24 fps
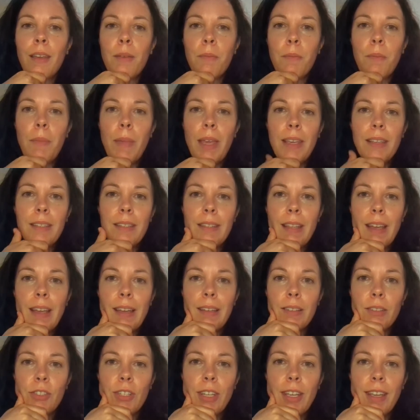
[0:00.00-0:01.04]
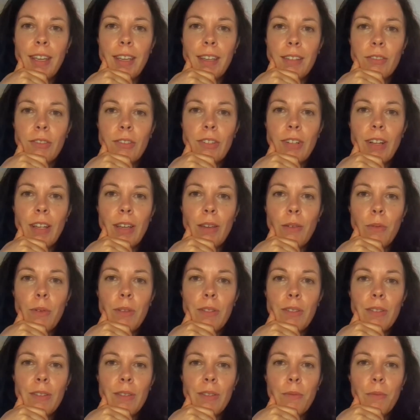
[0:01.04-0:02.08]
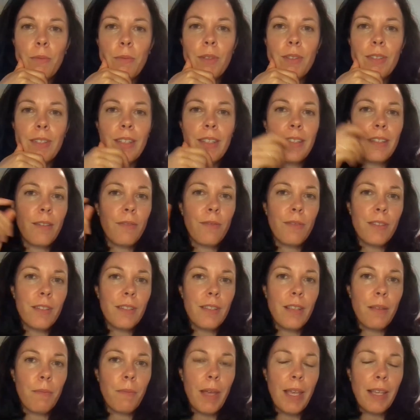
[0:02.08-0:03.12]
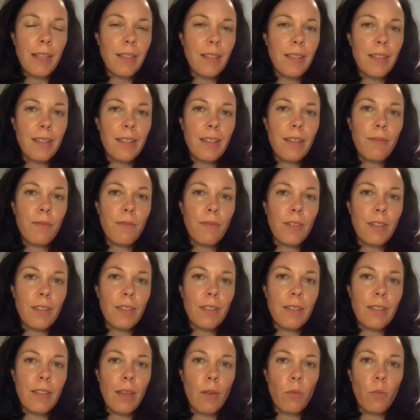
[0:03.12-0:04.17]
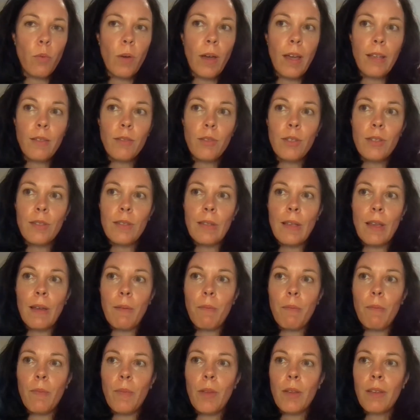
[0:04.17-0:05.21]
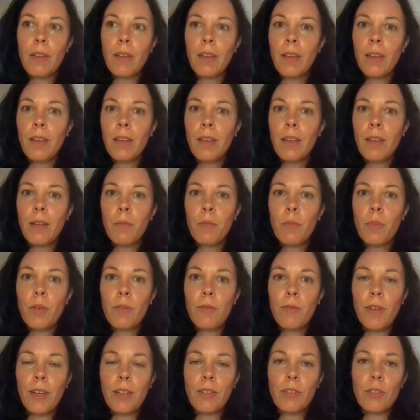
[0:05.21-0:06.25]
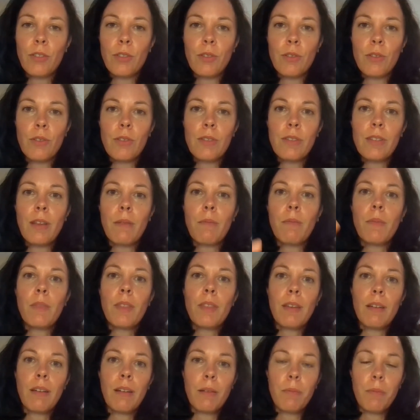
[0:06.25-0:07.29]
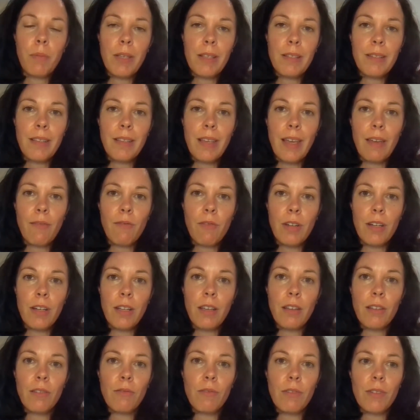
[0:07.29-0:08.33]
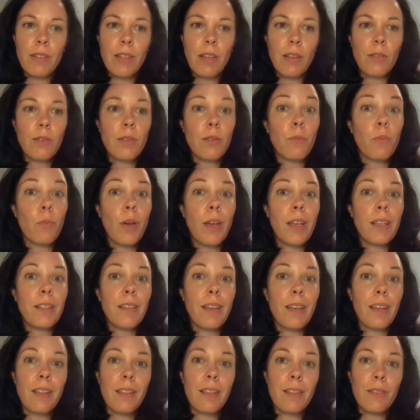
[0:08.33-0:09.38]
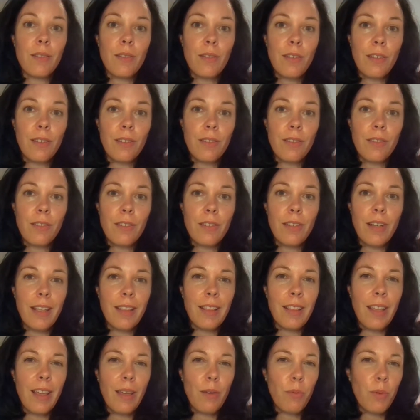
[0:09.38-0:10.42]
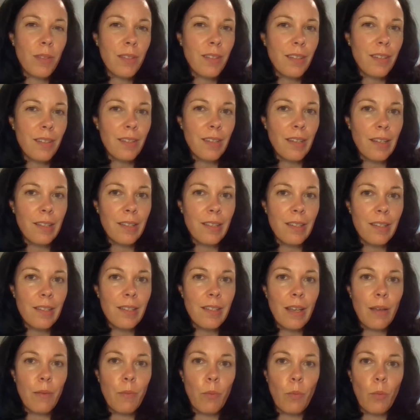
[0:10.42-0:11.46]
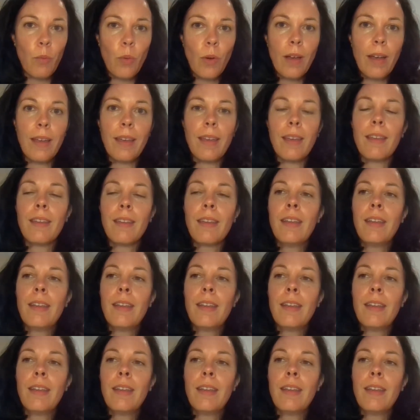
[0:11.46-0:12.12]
makes that change? Like what's the difference that makes the difference? Like why do some professionals, some therapists get really good results and why do others not? Like they wanted to understand why.